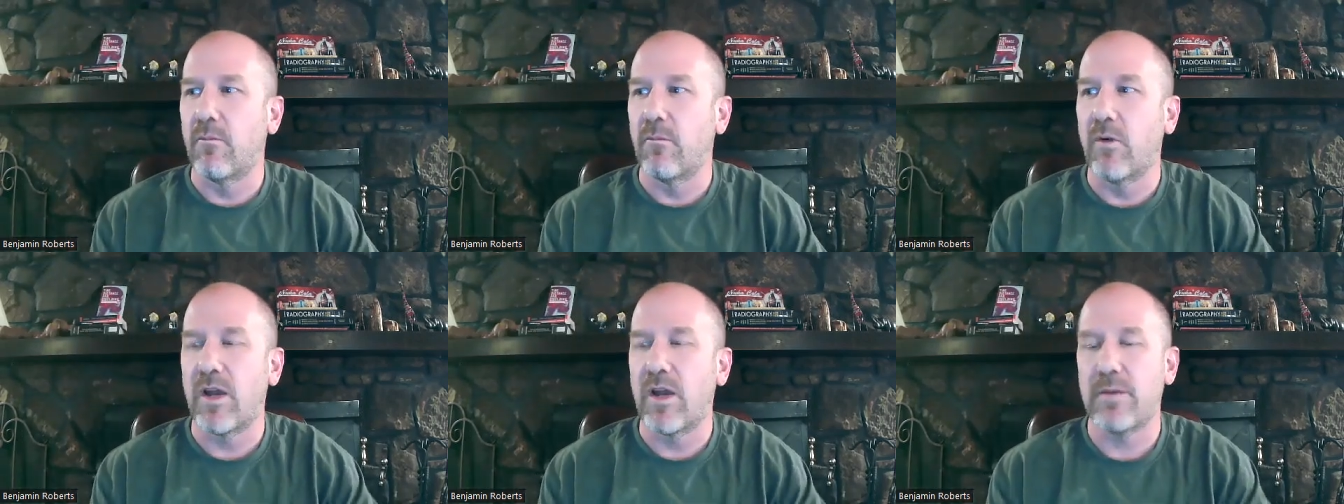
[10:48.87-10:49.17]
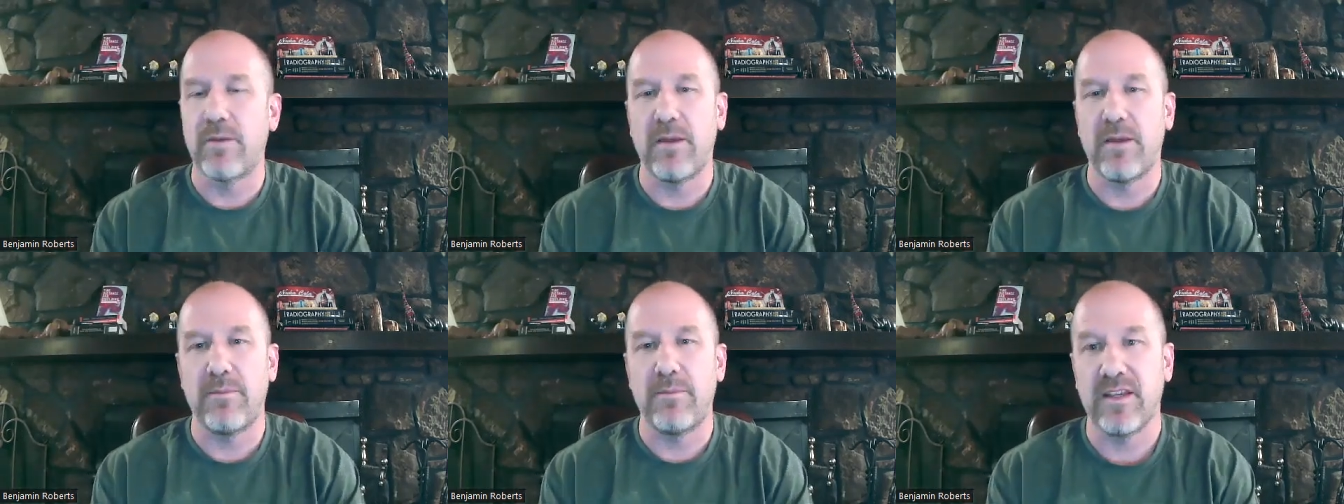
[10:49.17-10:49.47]

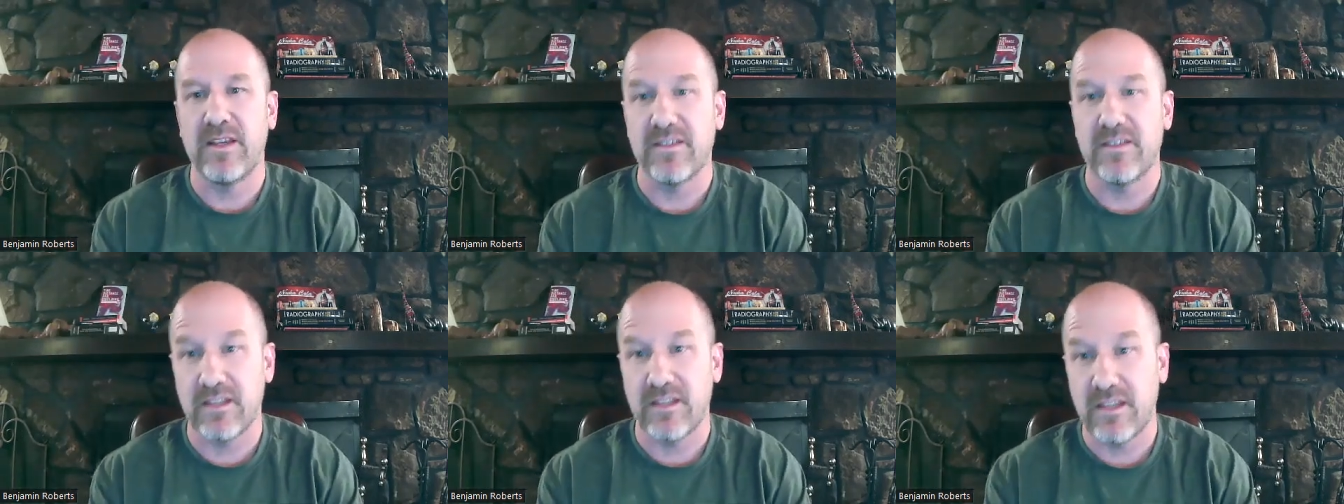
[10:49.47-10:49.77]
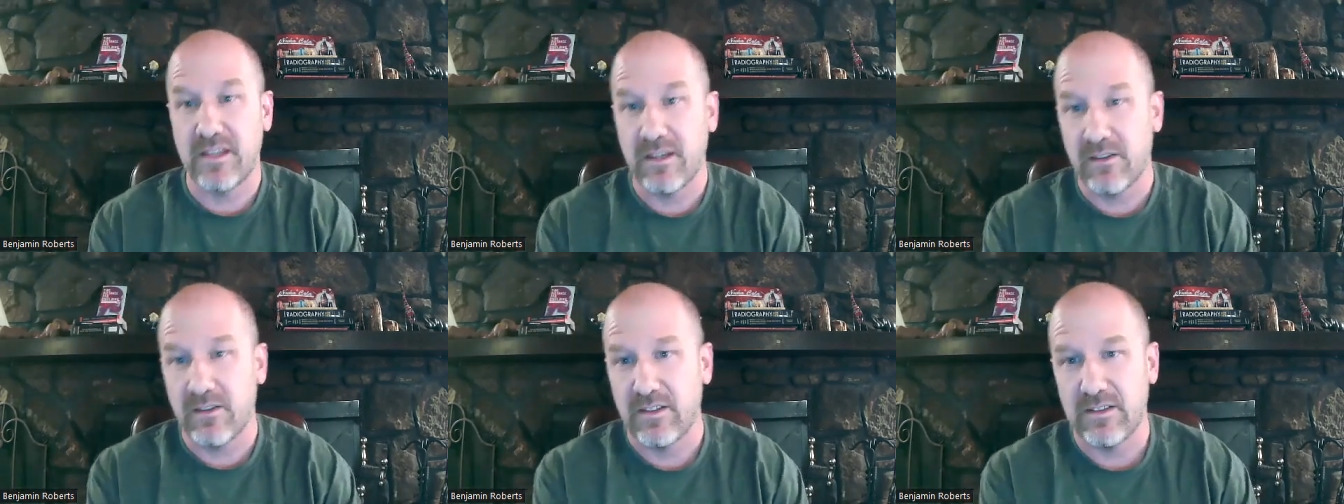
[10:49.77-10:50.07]
one of my biggest
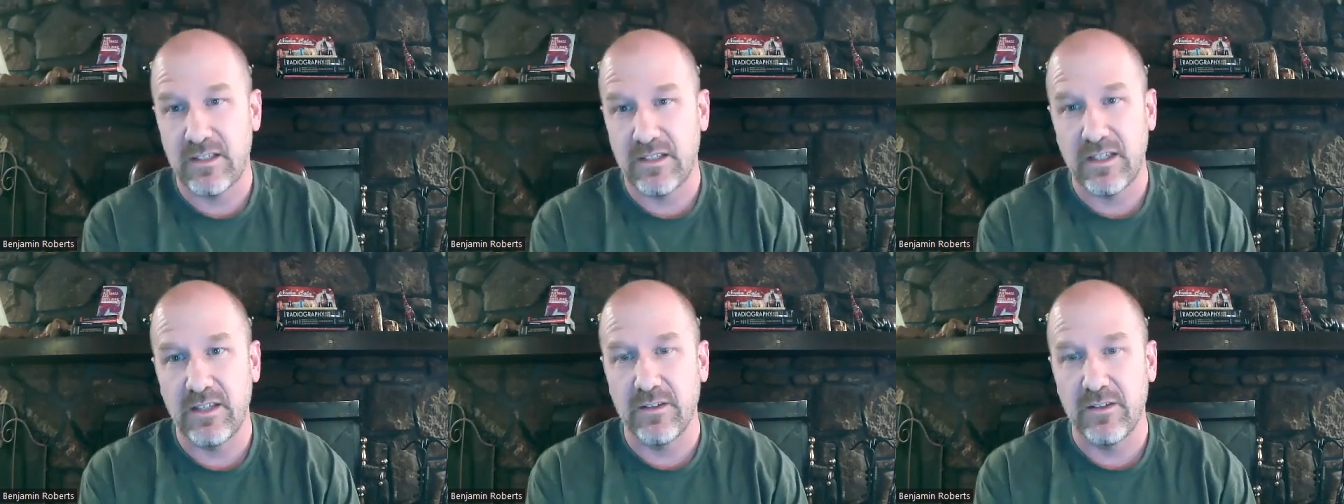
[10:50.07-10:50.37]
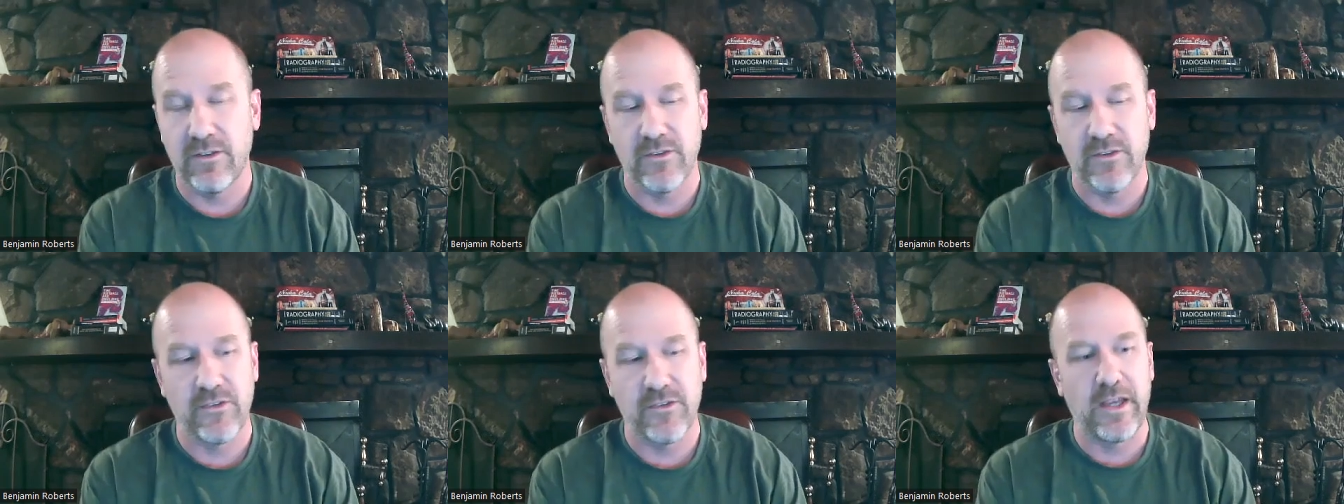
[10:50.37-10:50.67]
Achilles
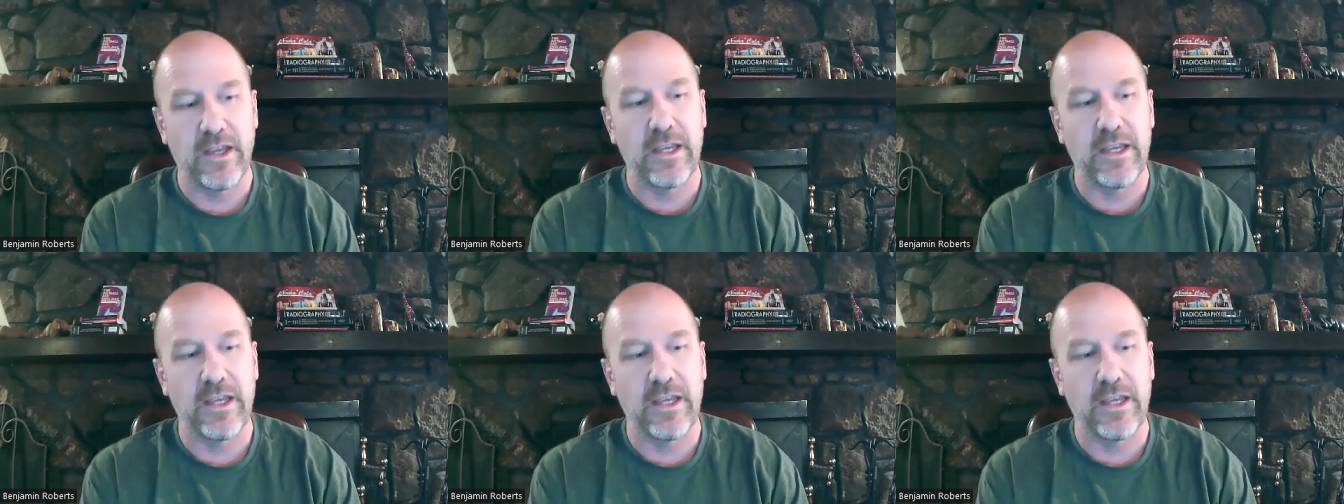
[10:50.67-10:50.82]
heels.